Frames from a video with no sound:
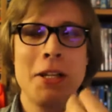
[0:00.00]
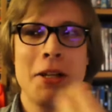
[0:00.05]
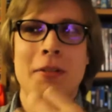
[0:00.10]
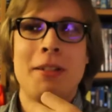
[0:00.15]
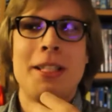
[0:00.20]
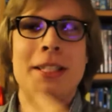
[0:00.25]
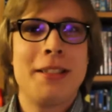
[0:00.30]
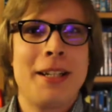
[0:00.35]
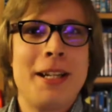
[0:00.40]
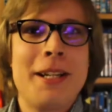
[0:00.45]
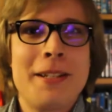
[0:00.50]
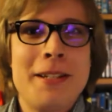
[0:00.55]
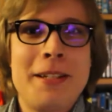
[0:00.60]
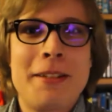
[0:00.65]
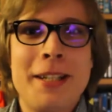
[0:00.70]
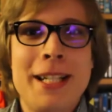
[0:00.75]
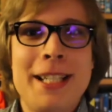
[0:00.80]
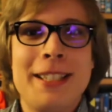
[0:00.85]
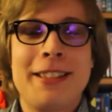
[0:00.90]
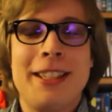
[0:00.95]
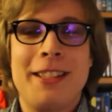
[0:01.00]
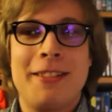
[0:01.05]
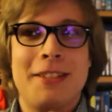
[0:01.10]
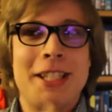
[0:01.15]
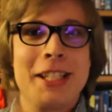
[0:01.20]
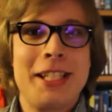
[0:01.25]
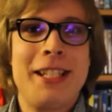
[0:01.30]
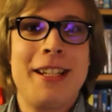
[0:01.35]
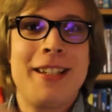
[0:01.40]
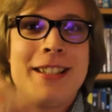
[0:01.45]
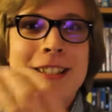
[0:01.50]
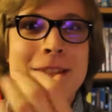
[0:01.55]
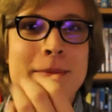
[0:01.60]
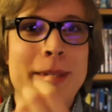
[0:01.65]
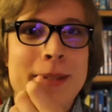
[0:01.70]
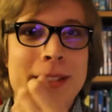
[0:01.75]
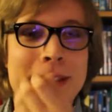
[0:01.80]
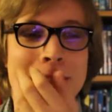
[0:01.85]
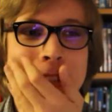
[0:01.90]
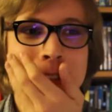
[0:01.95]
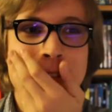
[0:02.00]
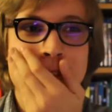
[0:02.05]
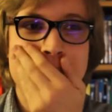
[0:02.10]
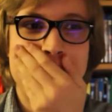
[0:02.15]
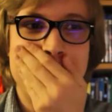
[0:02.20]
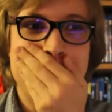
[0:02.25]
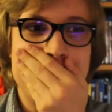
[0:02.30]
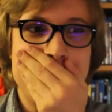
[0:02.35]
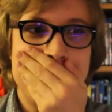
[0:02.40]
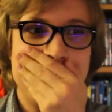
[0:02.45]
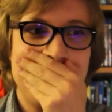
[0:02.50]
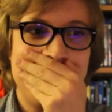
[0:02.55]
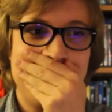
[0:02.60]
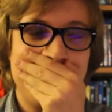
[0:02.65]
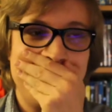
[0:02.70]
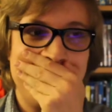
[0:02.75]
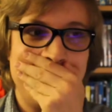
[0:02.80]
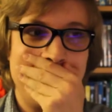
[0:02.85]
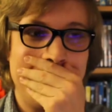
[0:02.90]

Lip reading: When it's time constraints, Araki kind of just makes you go realise that,